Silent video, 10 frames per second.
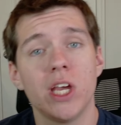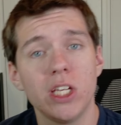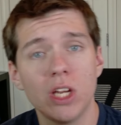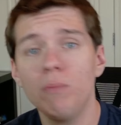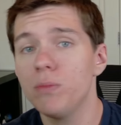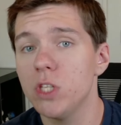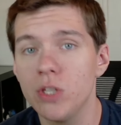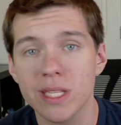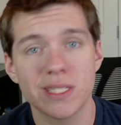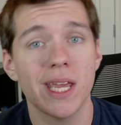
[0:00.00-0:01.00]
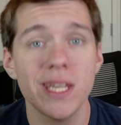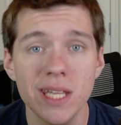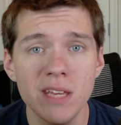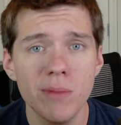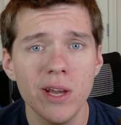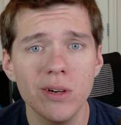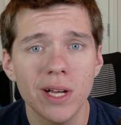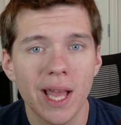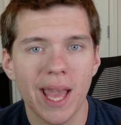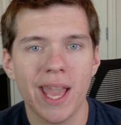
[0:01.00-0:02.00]
you get sent an email,
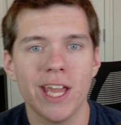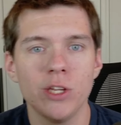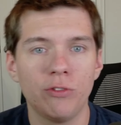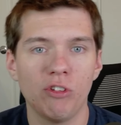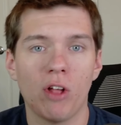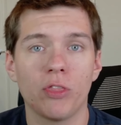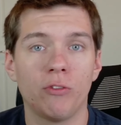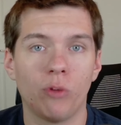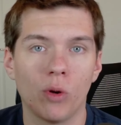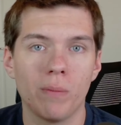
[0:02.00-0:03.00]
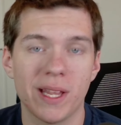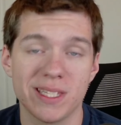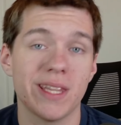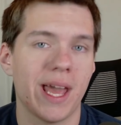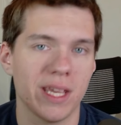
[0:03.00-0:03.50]
and you fill out the form that's in that